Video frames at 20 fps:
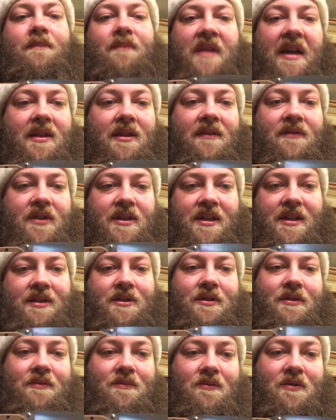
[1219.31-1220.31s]
I love the
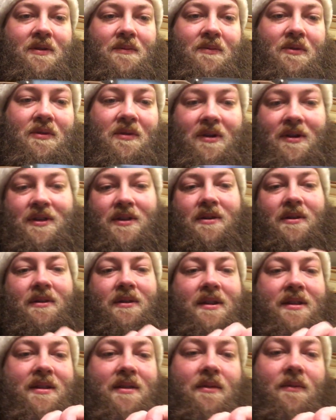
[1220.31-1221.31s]
D2 one more, so
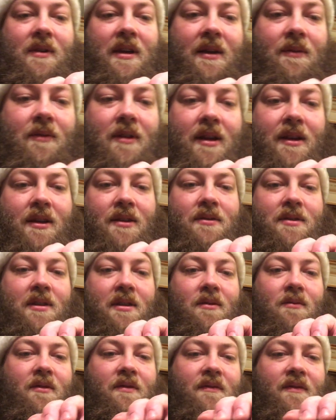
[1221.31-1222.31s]
this is the one I want to use in
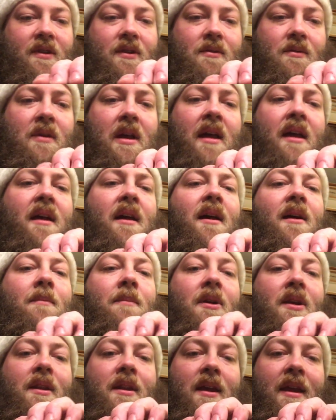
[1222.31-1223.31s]
the review.
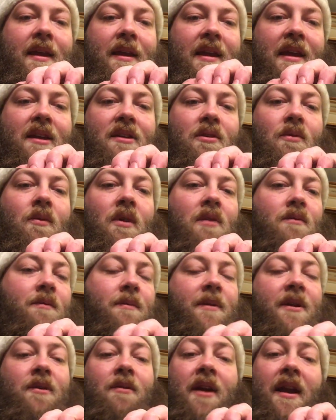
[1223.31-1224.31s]
But either one would
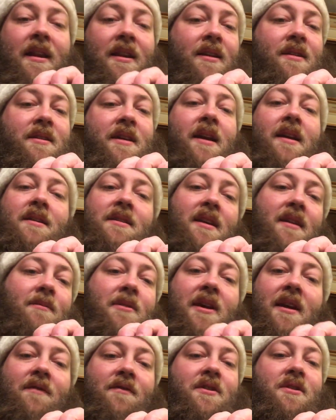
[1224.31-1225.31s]
be great. The exact same
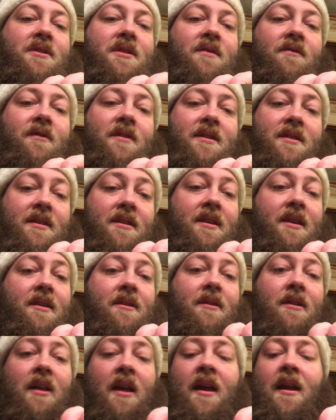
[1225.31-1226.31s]
knife, just different
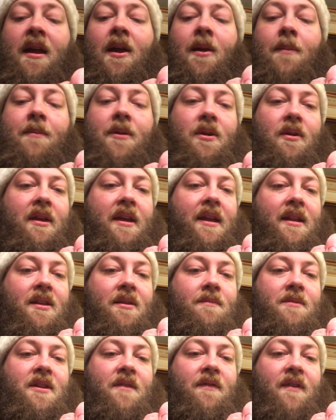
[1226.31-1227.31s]
steel. But you can get
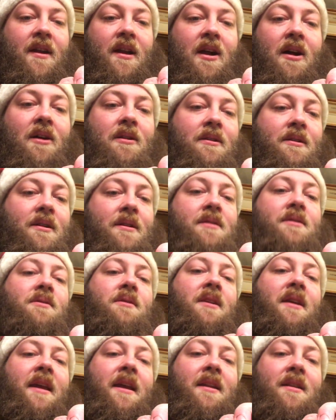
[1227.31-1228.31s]
them different colors. You
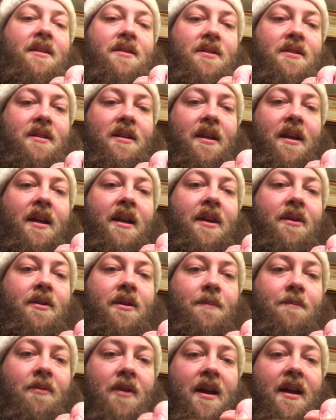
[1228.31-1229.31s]
can get, this is the Coyote
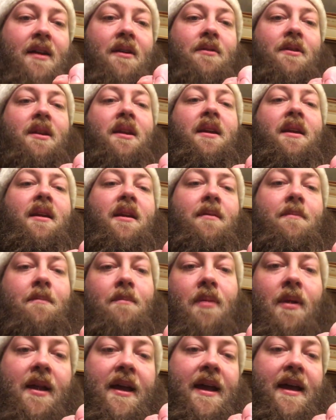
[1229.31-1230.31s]
Brown. You can get it in
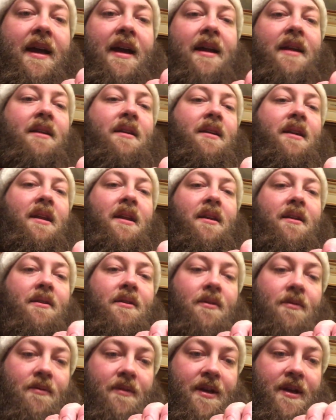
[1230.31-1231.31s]
black. You can get it in
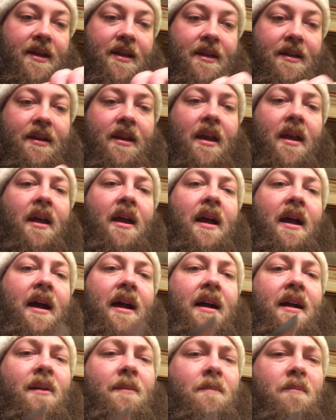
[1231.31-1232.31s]
green.
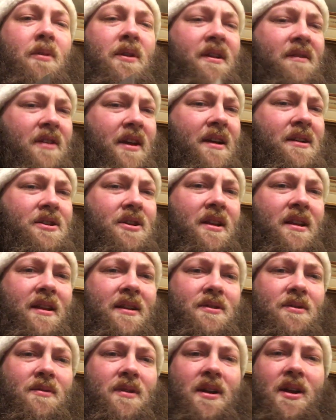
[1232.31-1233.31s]
I believe they're
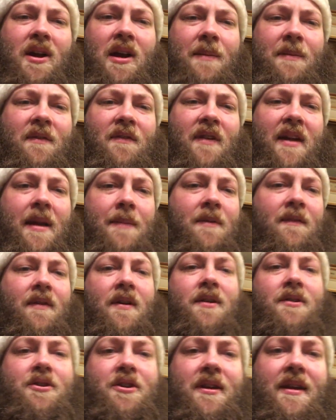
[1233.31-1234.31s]
doing a carbon fiber
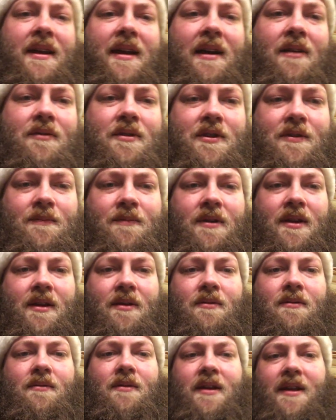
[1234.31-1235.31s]
version now, which is pretty
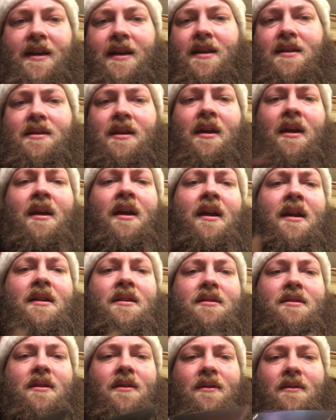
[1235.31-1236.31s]
cool, I guess.
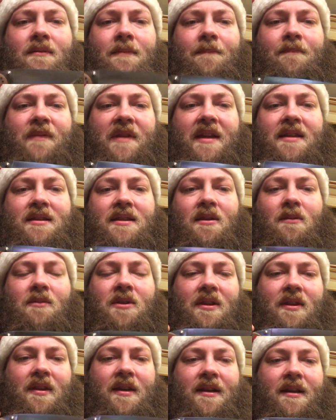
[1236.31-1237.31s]
So that's
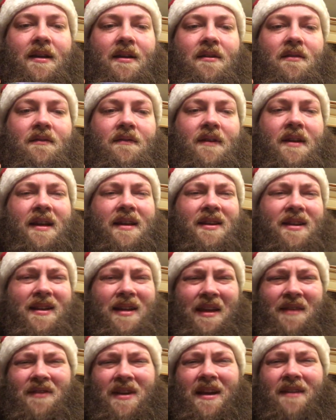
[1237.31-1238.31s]
something to think of. And I think
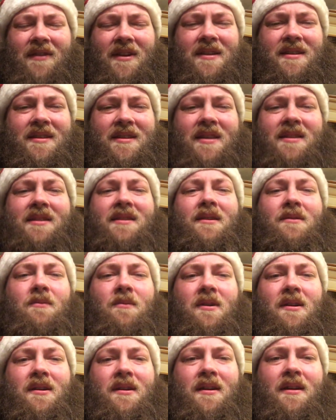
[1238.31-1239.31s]
they even have an assisted
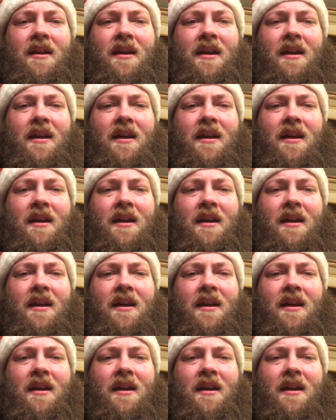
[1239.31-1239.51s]
one.